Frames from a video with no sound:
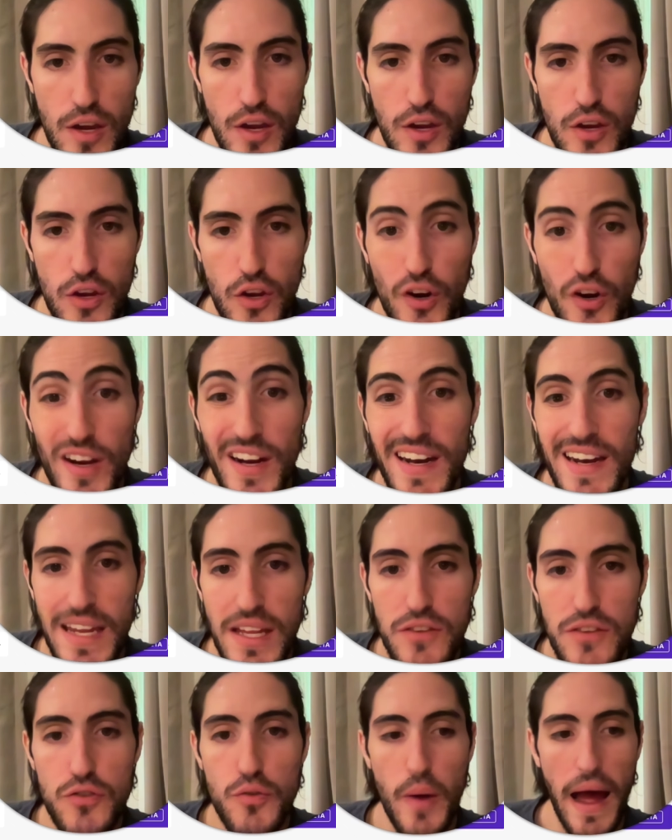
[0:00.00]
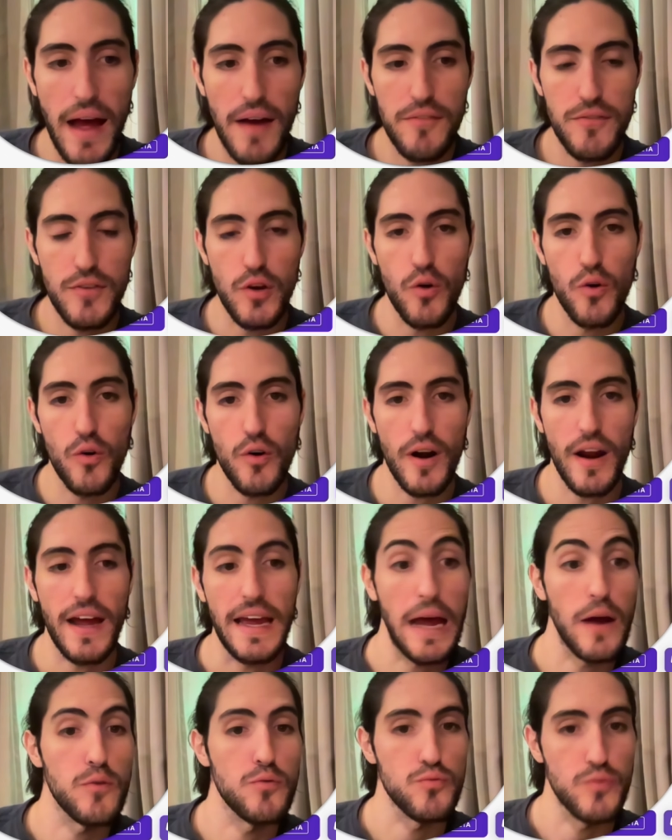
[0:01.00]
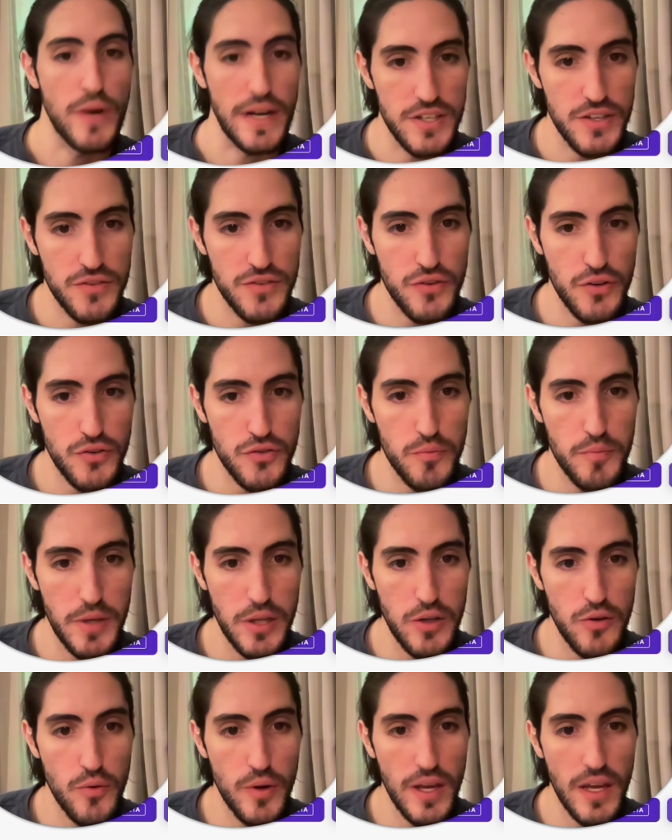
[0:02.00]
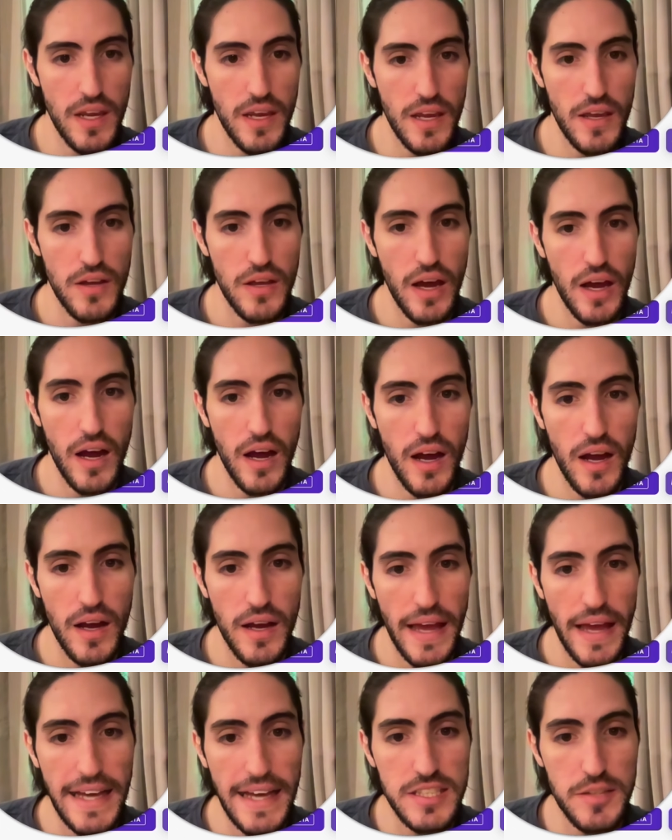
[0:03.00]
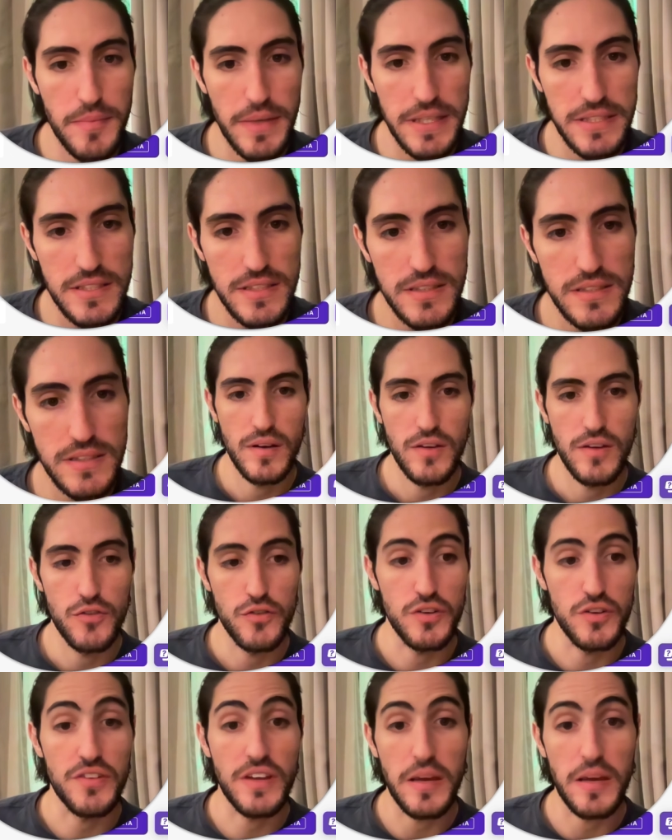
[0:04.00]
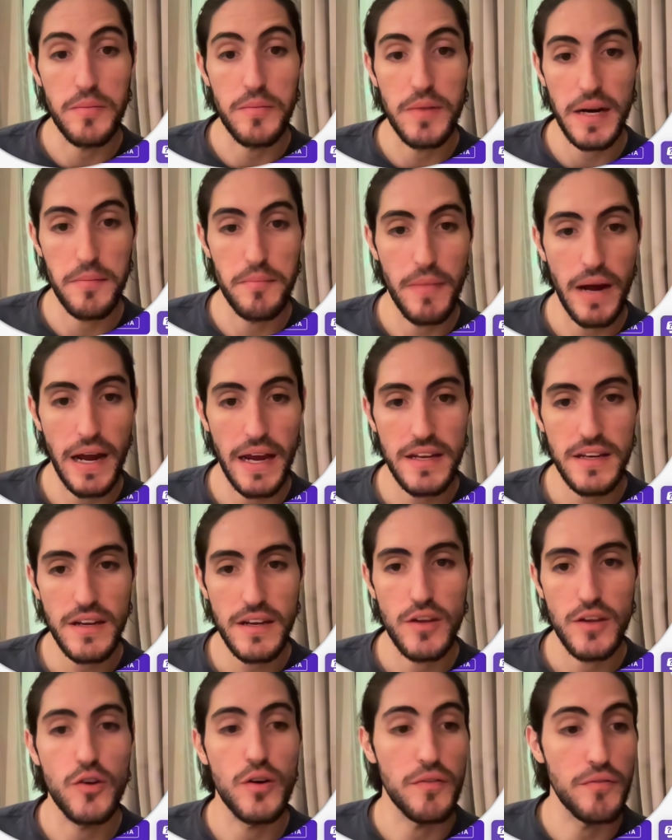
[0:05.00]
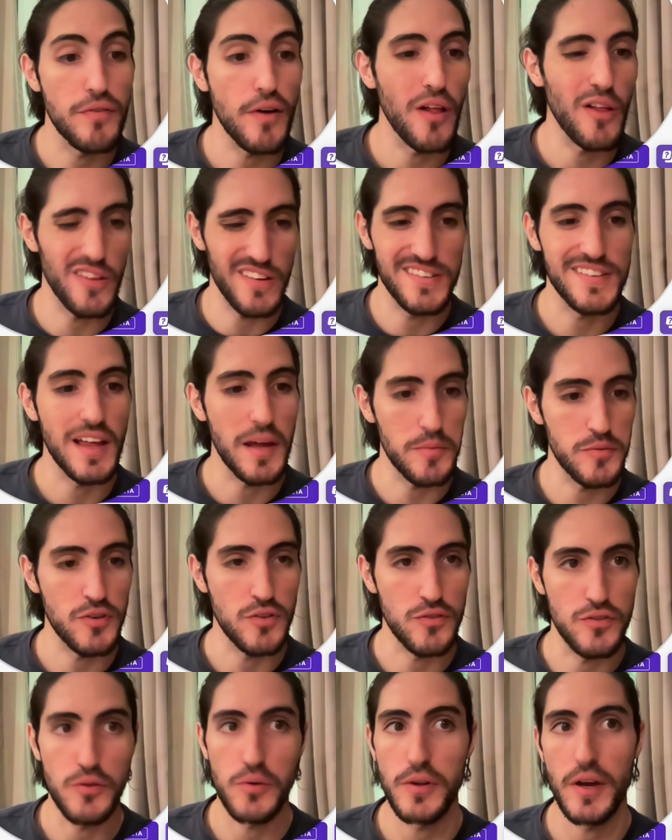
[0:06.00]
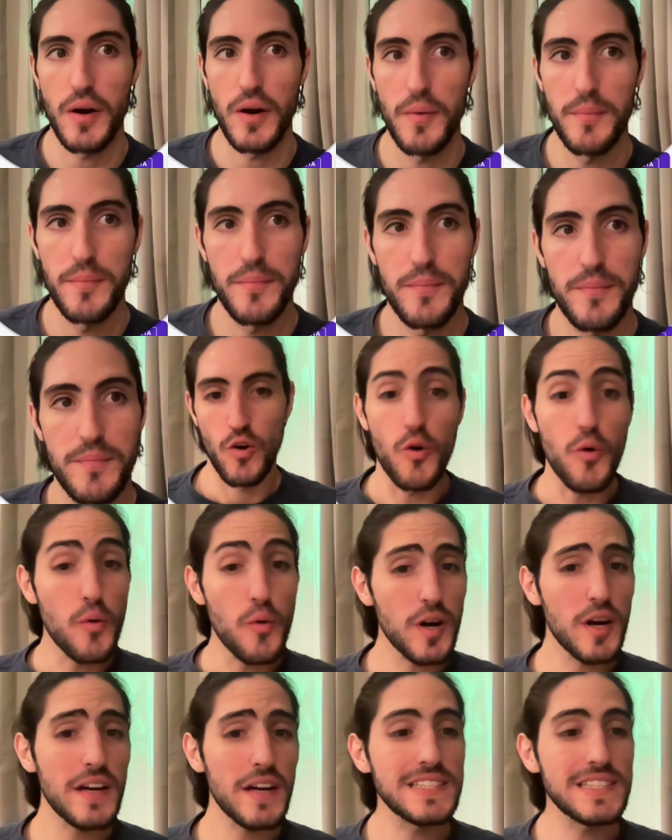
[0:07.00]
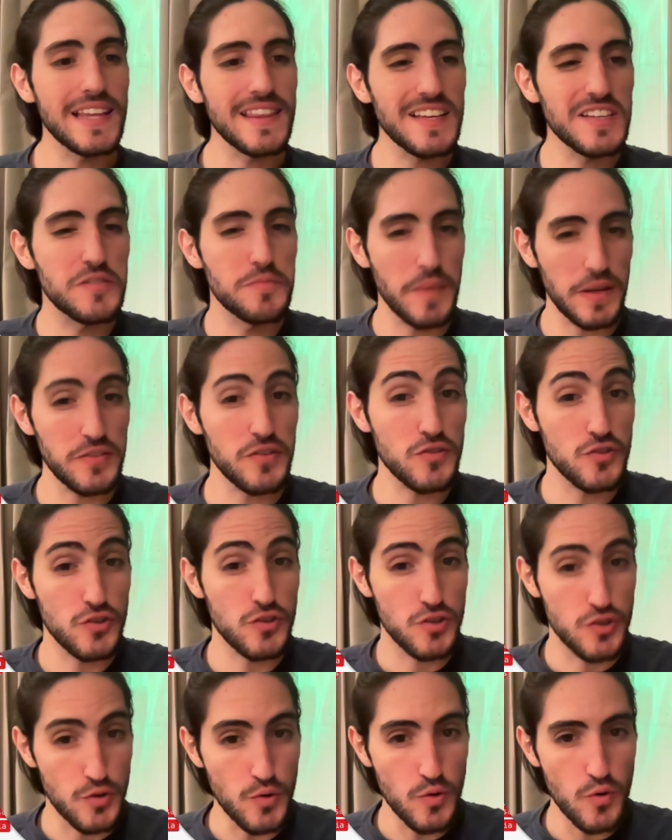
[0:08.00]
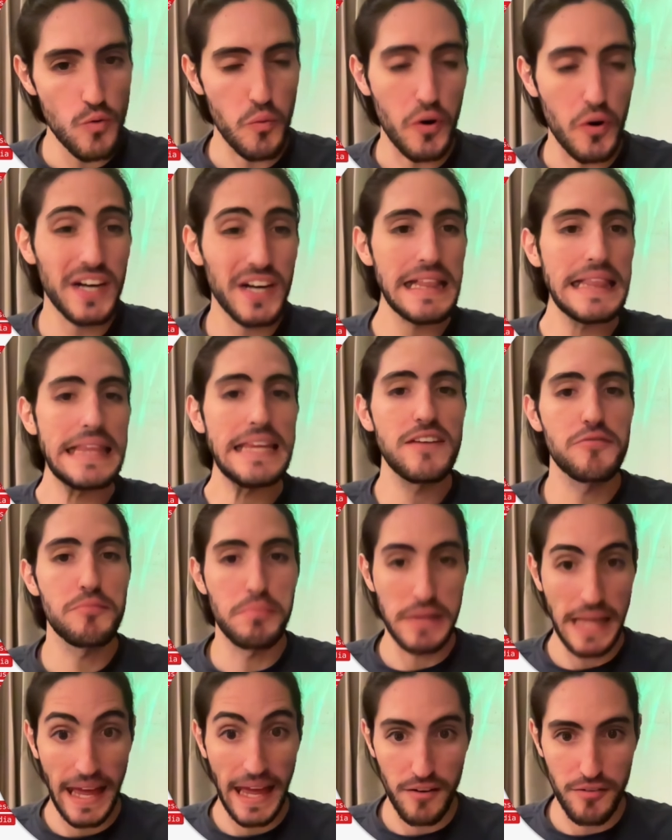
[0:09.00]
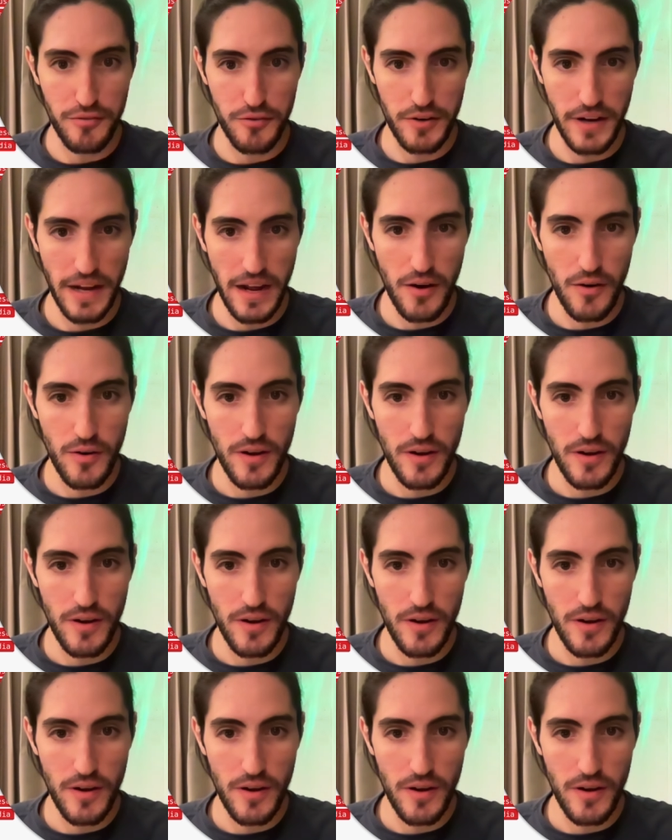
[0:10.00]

You're gonna need to have your account registered to be doing SMSs, so just keep that in mind. You can follow the steps on Twilio. Who we're gonna send this message to, we're gonna leave blank for now.